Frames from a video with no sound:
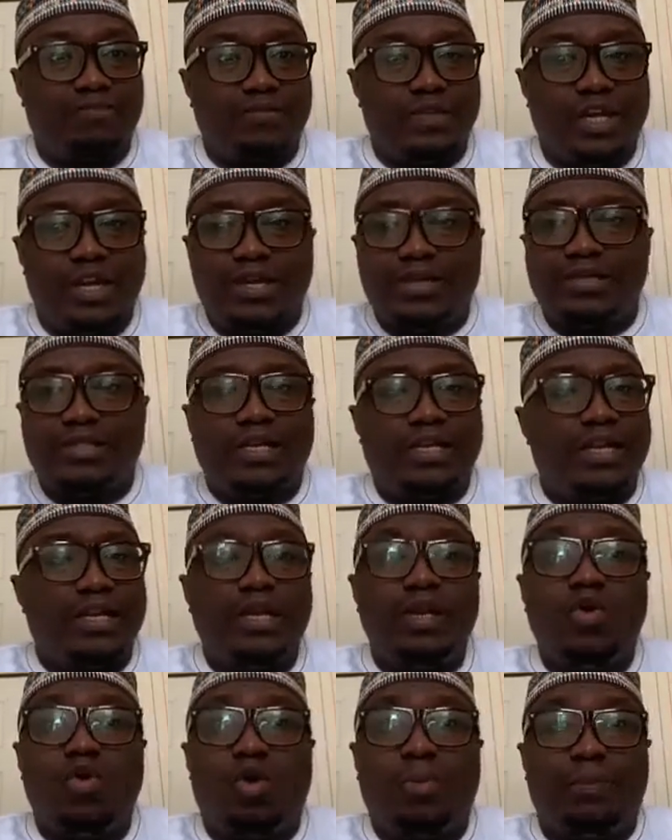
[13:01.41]
they
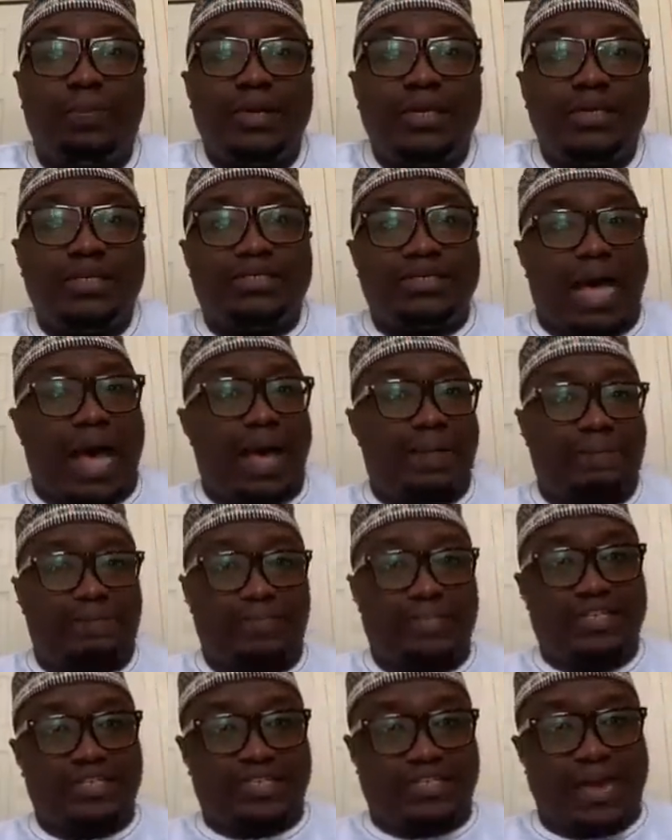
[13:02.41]
didn't open it up
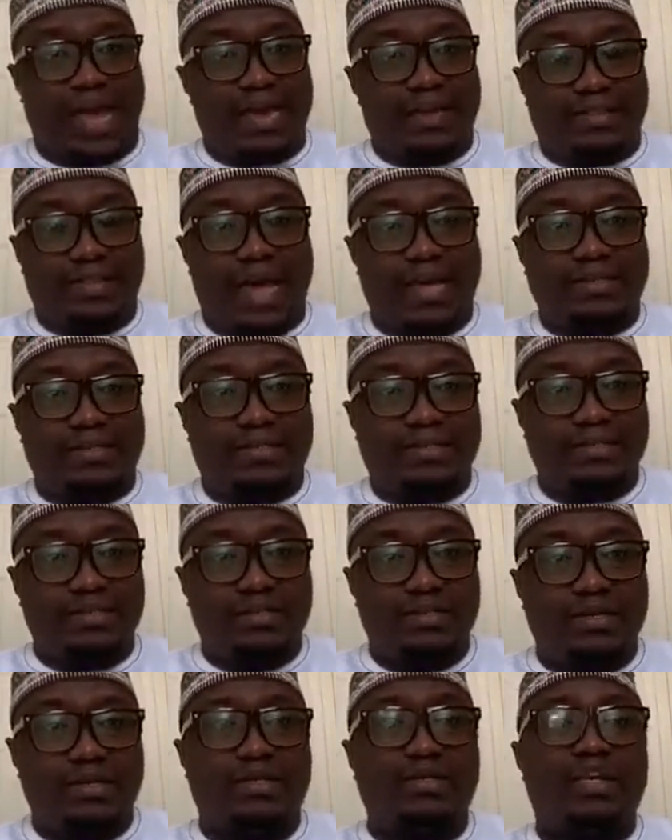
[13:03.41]
just like that.
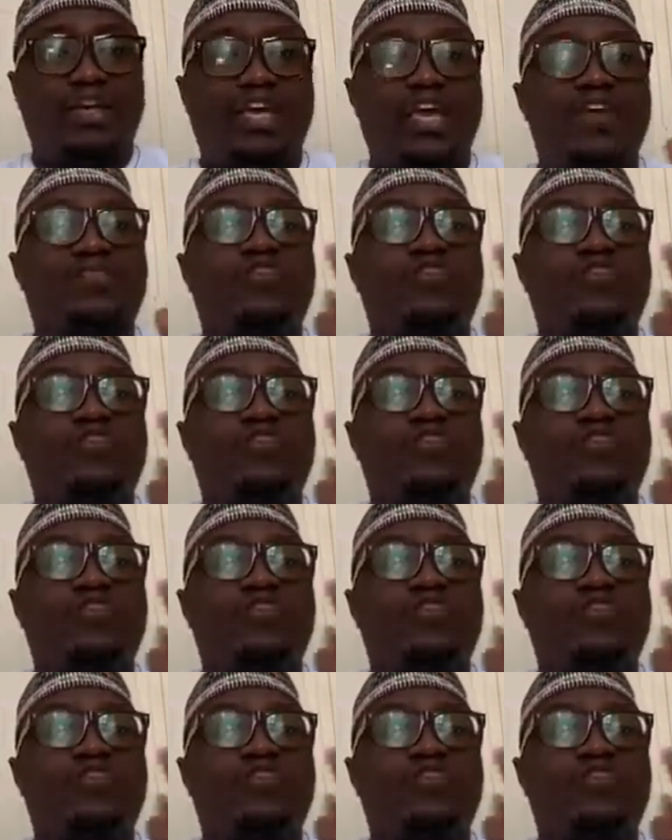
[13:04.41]
They gave